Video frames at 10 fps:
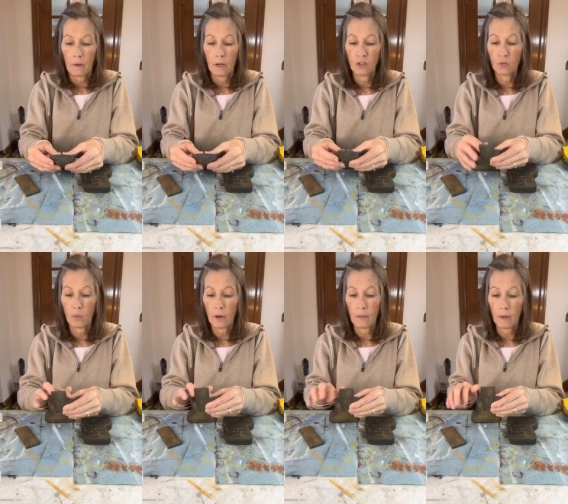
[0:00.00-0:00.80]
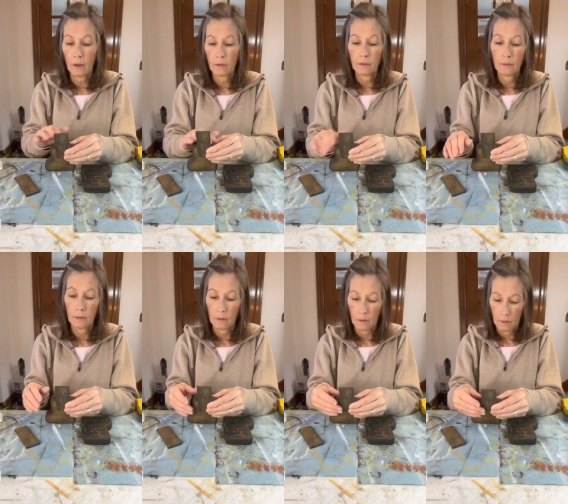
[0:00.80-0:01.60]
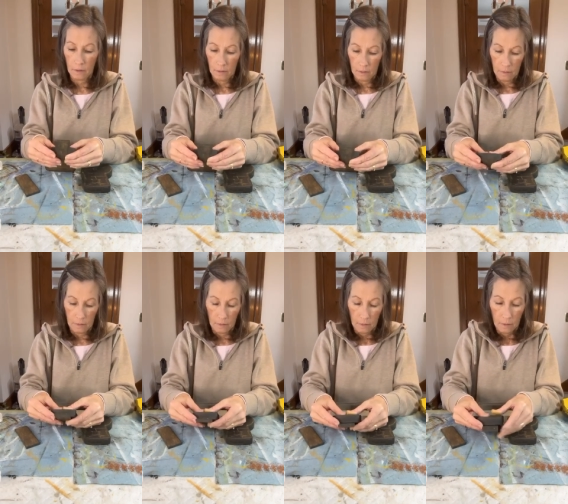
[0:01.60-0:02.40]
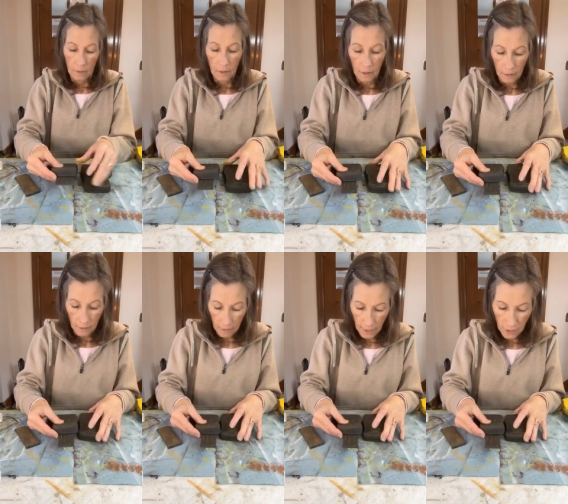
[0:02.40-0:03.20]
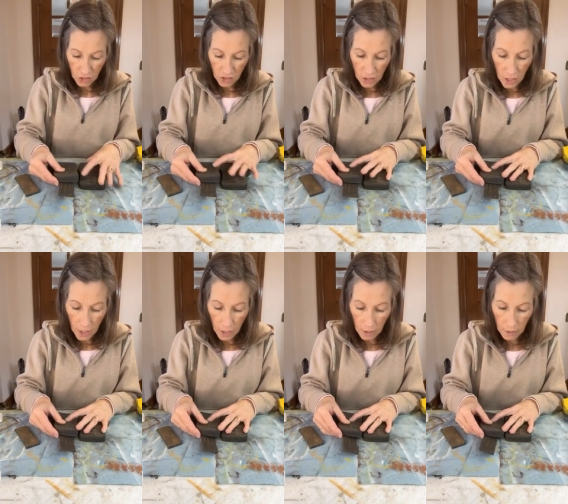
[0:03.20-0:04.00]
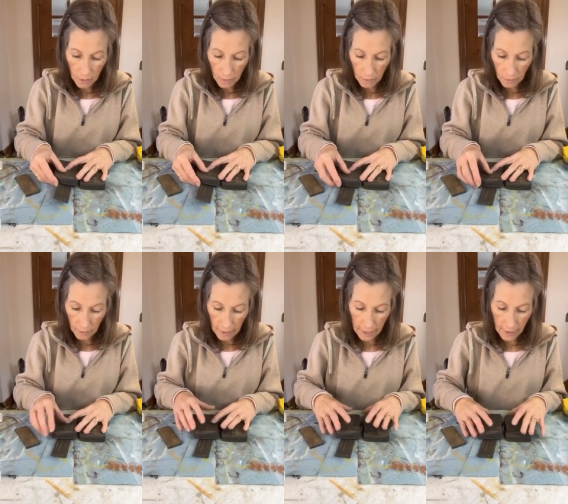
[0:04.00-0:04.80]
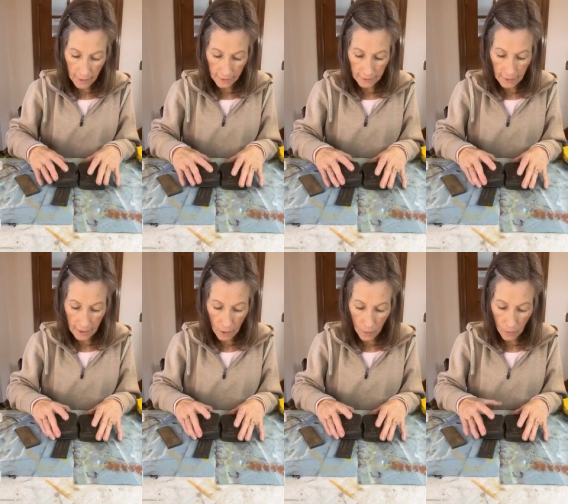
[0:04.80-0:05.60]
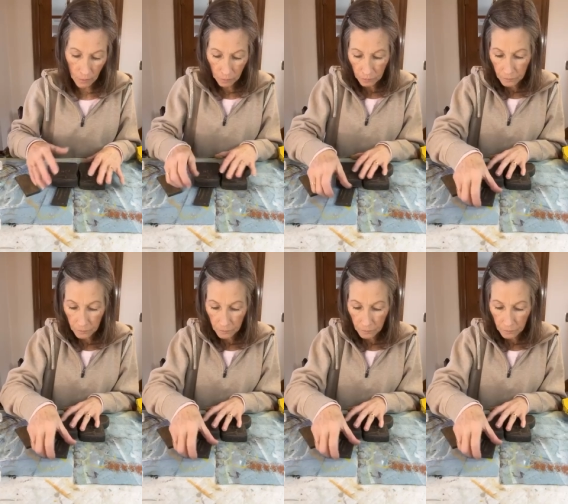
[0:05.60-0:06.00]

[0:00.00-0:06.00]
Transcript: on each one of these. And I just kind of laid this out